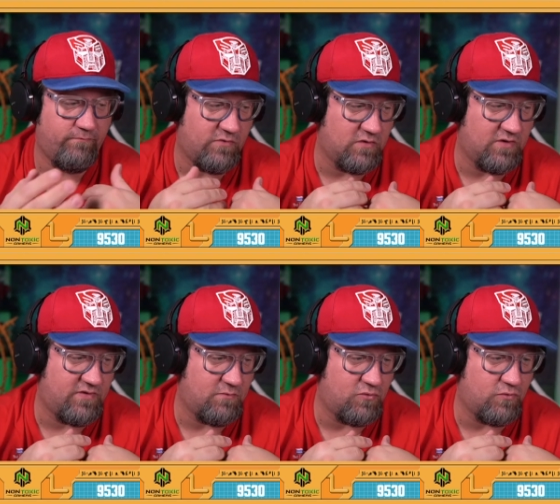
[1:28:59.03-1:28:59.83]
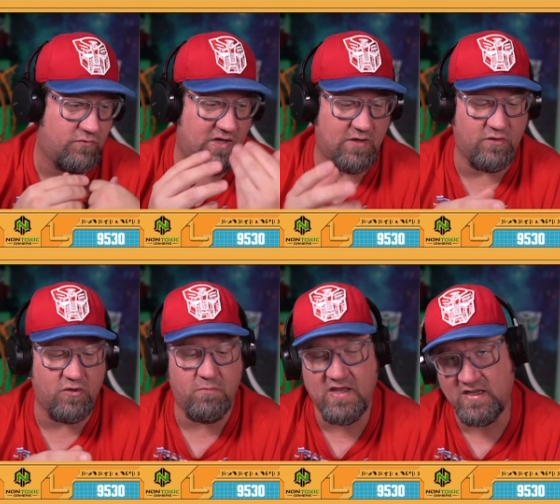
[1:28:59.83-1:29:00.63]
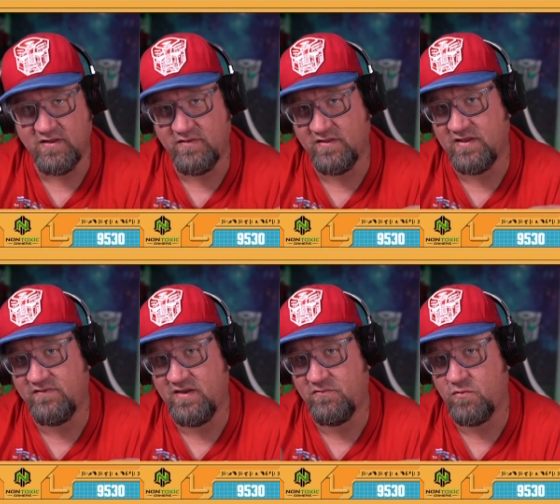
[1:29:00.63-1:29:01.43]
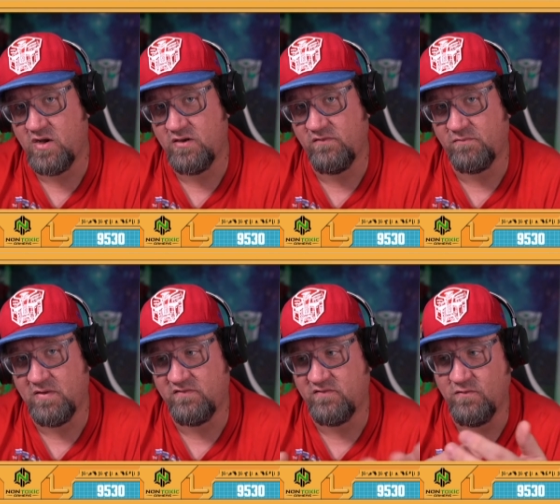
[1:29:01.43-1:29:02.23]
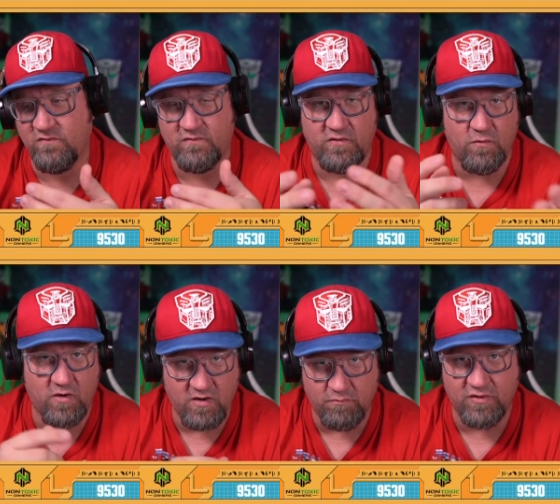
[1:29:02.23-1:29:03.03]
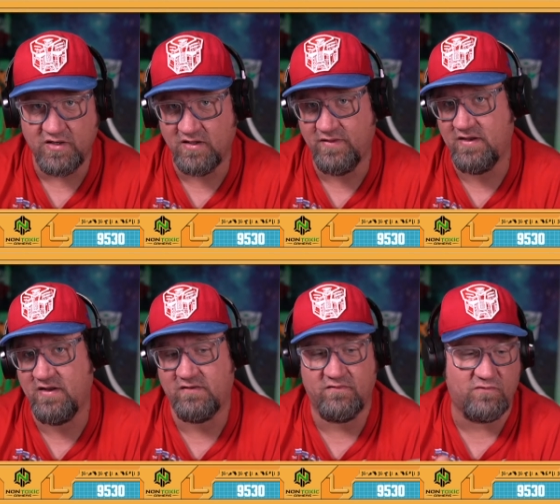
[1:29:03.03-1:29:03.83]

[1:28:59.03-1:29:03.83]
you let them cool down. You go back in, take that same squad, use base 2. So you are bringing that Nexus